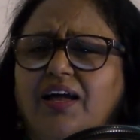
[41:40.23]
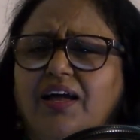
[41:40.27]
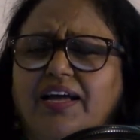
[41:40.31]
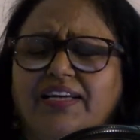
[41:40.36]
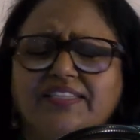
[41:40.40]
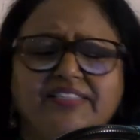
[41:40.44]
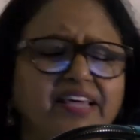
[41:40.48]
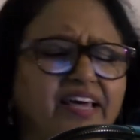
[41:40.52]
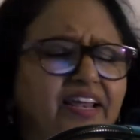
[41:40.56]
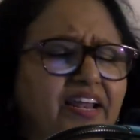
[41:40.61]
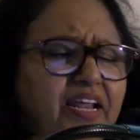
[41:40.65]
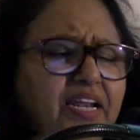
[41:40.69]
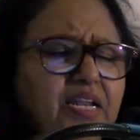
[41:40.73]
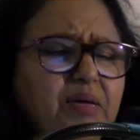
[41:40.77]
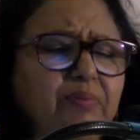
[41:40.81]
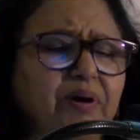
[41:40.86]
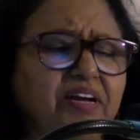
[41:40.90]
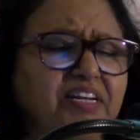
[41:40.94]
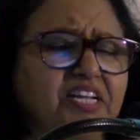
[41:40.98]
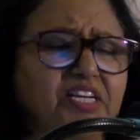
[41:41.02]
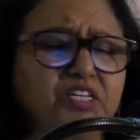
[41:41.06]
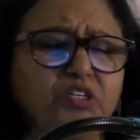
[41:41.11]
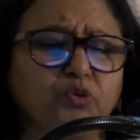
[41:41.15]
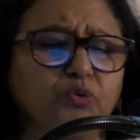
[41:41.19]
Is there
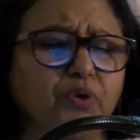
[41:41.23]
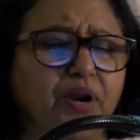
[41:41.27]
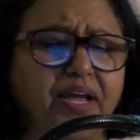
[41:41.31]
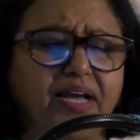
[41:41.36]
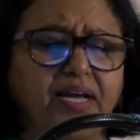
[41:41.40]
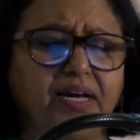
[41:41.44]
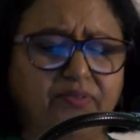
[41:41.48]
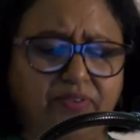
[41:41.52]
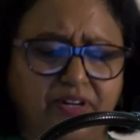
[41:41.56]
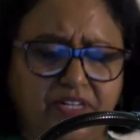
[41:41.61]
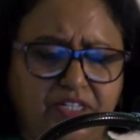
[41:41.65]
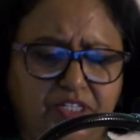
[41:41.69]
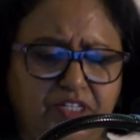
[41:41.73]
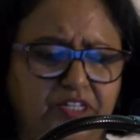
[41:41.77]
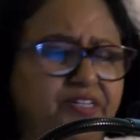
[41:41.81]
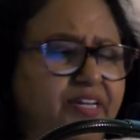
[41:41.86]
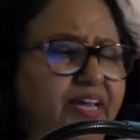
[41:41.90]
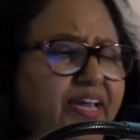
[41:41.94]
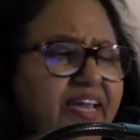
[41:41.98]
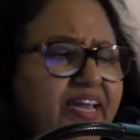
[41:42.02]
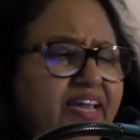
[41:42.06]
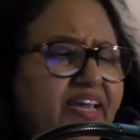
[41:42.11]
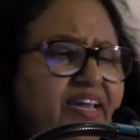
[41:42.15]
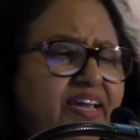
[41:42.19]
anybody to recover
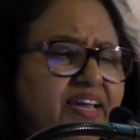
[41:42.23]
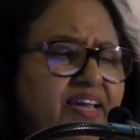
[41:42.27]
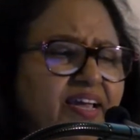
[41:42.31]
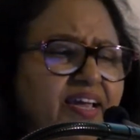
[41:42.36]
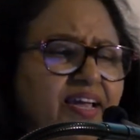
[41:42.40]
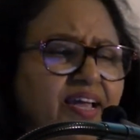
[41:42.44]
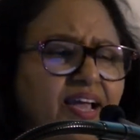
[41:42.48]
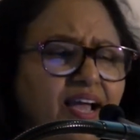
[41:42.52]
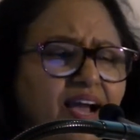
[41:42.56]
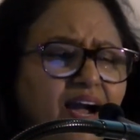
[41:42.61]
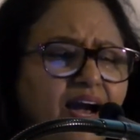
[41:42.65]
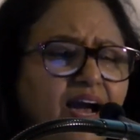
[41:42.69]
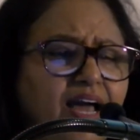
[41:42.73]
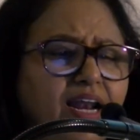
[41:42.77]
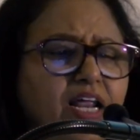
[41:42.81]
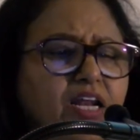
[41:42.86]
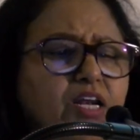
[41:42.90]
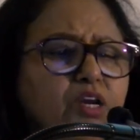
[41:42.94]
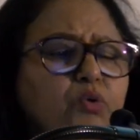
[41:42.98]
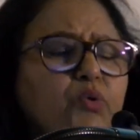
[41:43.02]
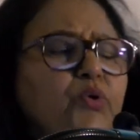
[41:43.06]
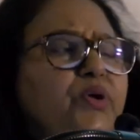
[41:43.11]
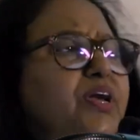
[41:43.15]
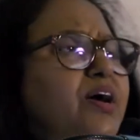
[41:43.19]
today?
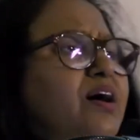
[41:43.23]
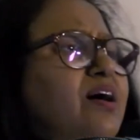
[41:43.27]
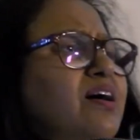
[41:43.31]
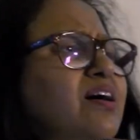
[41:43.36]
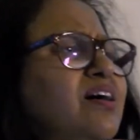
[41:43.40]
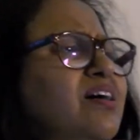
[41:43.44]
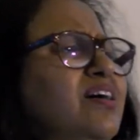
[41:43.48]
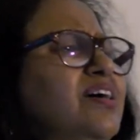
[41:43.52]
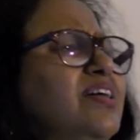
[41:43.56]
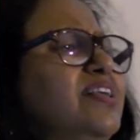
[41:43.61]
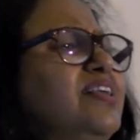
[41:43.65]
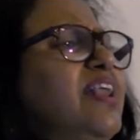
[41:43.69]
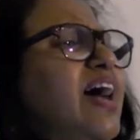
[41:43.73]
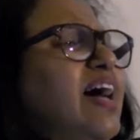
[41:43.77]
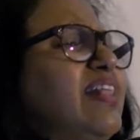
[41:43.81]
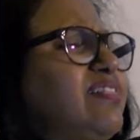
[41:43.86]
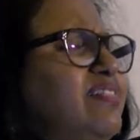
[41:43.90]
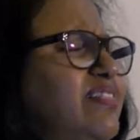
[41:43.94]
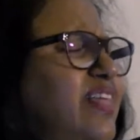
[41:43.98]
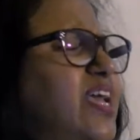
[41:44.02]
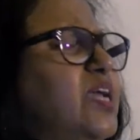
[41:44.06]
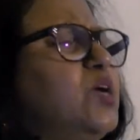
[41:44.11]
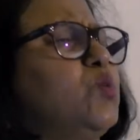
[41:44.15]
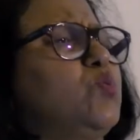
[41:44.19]
Hallelujah.
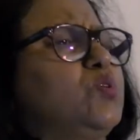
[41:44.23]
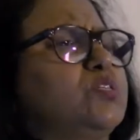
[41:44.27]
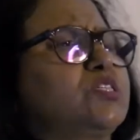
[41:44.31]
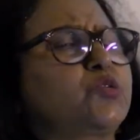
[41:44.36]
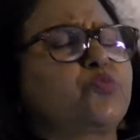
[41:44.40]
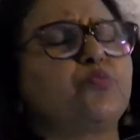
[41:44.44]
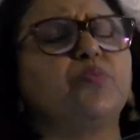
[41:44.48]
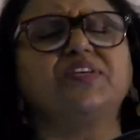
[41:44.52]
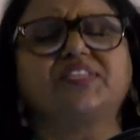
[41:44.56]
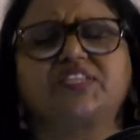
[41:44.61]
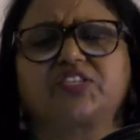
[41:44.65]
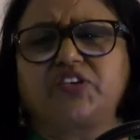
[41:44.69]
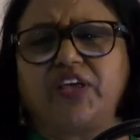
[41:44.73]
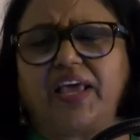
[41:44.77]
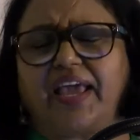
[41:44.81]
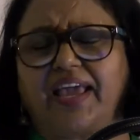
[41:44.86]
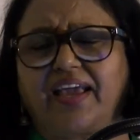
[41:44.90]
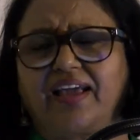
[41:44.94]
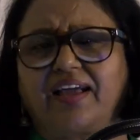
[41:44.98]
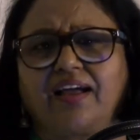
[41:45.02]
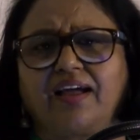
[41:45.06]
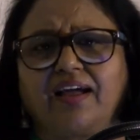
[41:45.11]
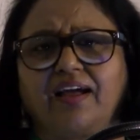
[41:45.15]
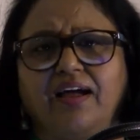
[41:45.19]
Nothing was missing.
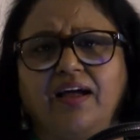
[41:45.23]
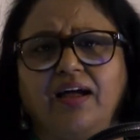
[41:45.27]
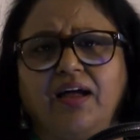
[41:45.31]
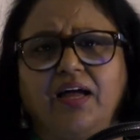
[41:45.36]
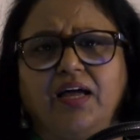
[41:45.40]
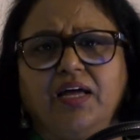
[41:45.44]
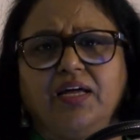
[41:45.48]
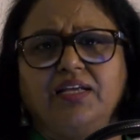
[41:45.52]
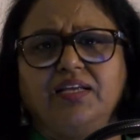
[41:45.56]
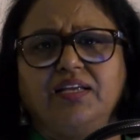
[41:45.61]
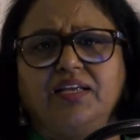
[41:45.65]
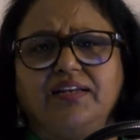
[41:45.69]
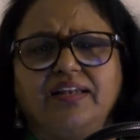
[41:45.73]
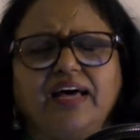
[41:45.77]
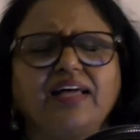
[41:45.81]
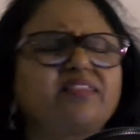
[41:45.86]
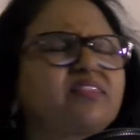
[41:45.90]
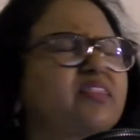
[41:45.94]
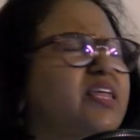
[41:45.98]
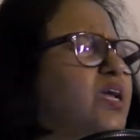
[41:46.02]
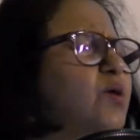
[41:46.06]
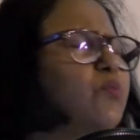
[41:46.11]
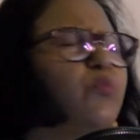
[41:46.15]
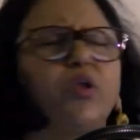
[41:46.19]

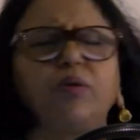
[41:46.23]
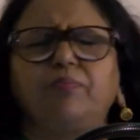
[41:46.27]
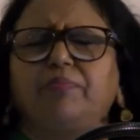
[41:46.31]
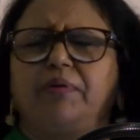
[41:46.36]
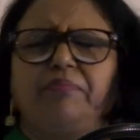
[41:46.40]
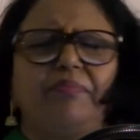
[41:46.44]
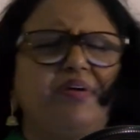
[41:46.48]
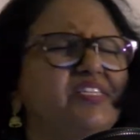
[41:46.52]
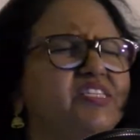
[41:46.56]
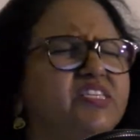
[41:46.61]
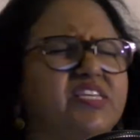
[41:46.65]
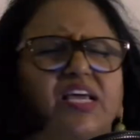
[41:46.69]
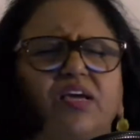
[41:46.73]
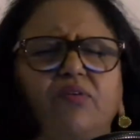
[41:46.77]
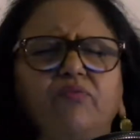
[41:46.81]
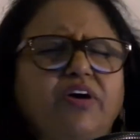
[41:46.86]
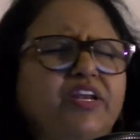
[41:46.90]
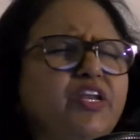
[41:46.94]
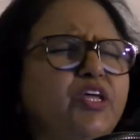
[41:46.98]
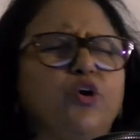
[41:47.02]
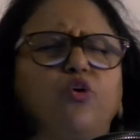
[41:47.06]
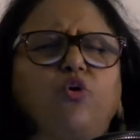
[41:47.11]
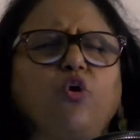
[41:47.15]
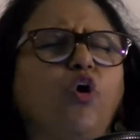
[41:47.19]
Nothing will be missing
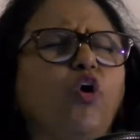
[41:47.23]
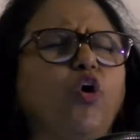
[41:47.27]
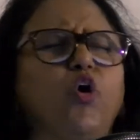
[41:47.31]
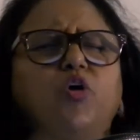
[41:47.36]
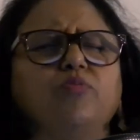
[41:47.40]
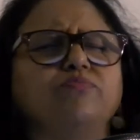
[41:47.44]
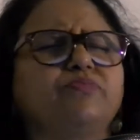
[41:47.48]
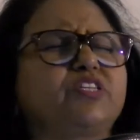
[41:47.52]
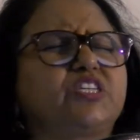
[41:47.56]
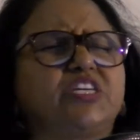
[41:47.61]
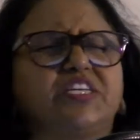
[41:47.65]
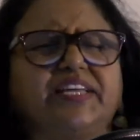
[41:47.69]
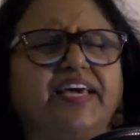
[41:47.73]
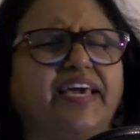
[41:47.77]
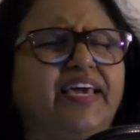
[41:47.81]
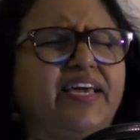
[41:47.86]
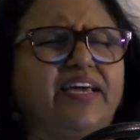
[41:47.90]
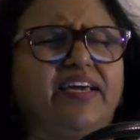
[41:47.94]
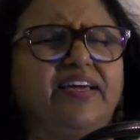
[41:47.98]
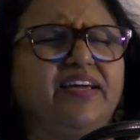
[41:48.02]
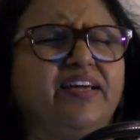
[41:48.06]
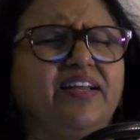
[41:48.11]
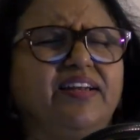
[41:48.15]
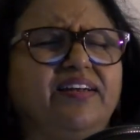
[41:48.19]
when you go home today.
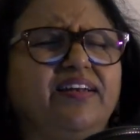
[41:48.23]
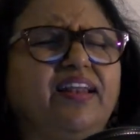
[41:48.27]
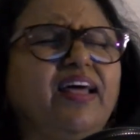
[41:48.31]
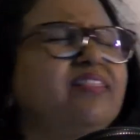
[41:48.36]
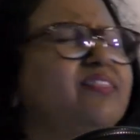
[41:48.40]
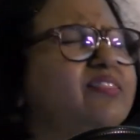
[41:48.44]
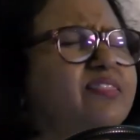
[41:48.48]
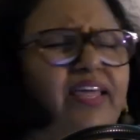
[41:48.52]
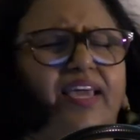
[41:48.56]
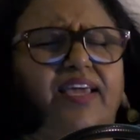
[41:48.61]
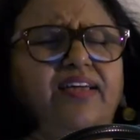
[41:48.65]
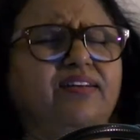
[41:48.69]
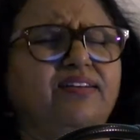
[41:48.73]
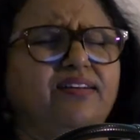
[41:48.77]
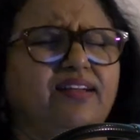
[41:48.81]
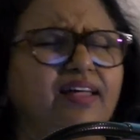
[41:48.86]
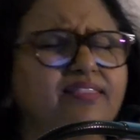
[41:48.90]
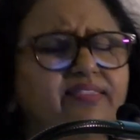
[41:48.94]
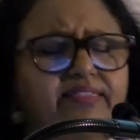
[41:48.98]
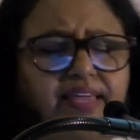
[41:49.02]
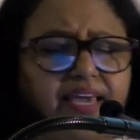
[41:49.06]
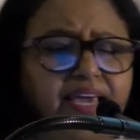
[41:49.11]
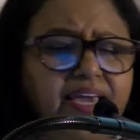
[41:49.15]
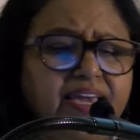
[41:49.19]
Nothing,
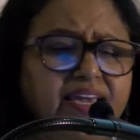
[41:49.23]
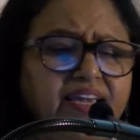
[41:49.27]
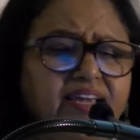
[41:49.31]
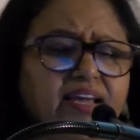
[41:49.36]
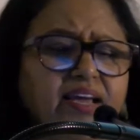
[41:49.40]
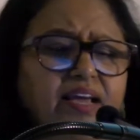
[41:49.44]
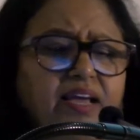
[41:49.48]
nothing.